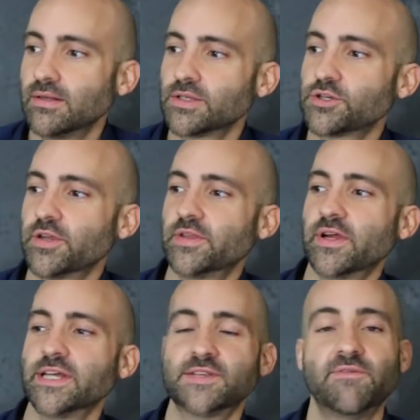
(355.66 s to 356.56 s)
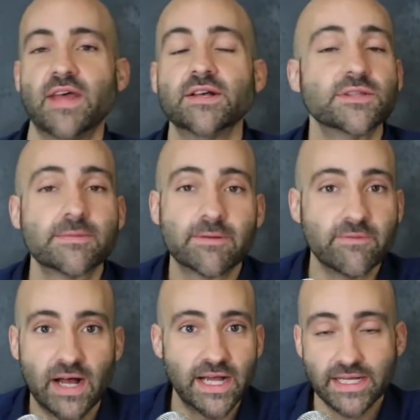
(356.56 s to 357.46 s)
String theory has failed to
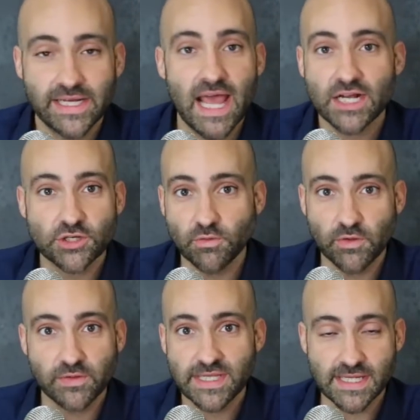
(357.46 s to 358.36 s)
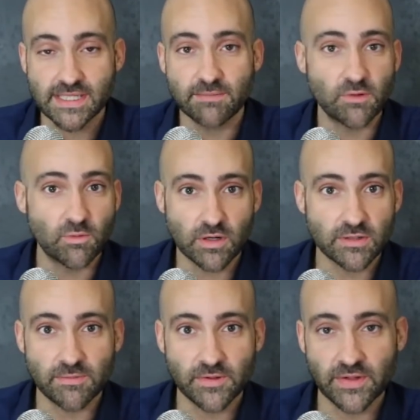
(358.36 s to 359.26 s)
provide an actual testable,
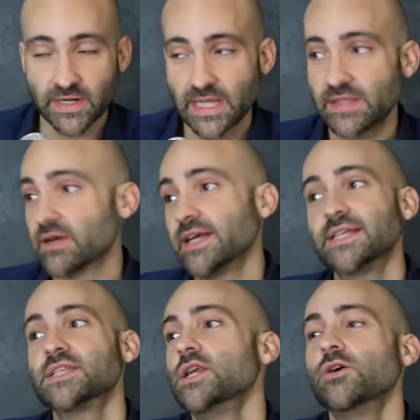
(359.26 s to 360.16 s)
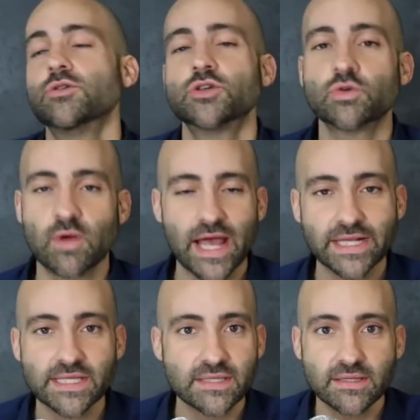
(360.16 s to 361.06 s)
workable theory. There is no
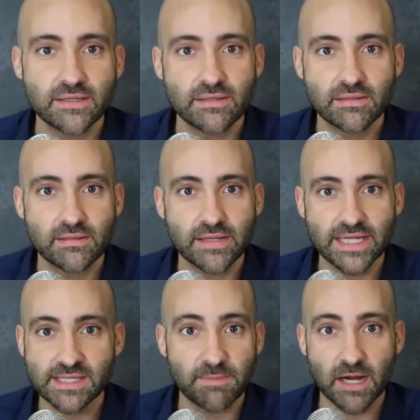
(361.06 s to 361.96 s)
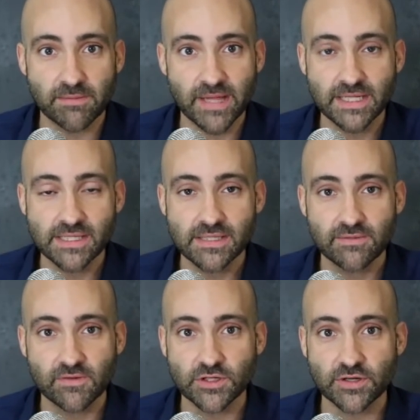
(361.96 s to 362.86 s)
direct experiment
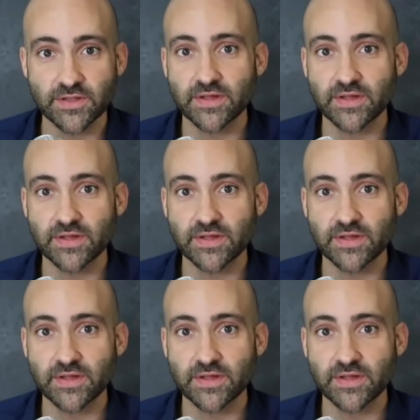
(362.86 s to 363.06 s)
for string